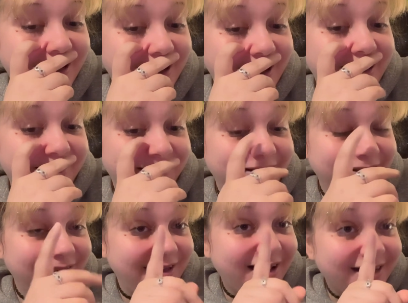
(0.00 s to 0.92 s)
And
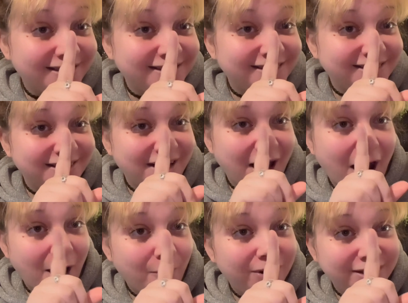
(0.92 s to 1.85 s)
yes,
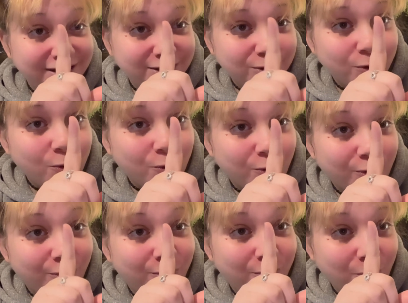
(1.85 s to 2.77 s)
I went to
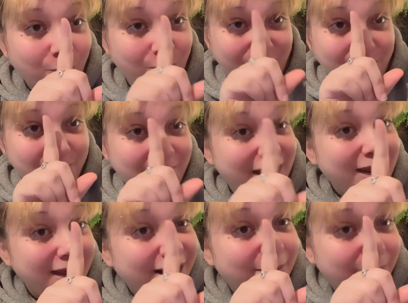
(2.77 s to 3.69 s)
school with
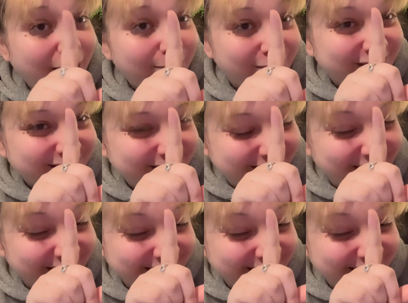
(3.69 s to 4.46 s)
many a Bubbles.